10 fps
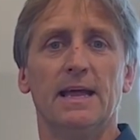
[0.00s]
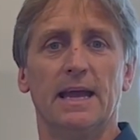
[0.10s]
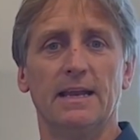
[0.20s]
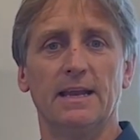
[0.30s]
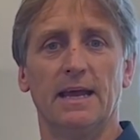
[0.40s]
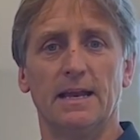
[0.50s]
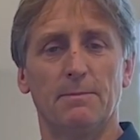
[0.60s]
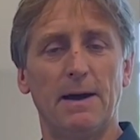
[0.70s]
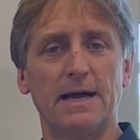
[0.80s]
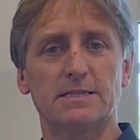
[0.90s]
in
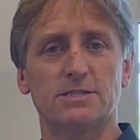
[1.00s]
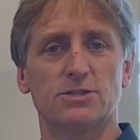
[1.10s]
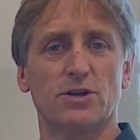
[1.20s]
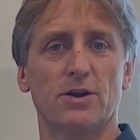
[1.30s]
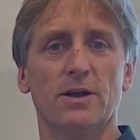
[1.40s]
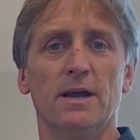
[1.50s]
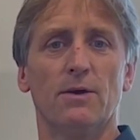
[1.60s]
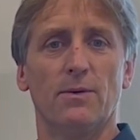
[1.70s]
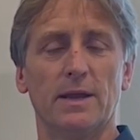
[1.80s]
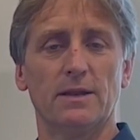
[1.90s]
the passenger
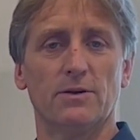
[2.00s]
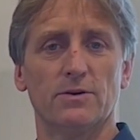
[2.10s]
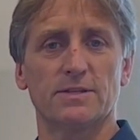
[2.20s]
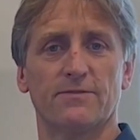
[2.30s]
windows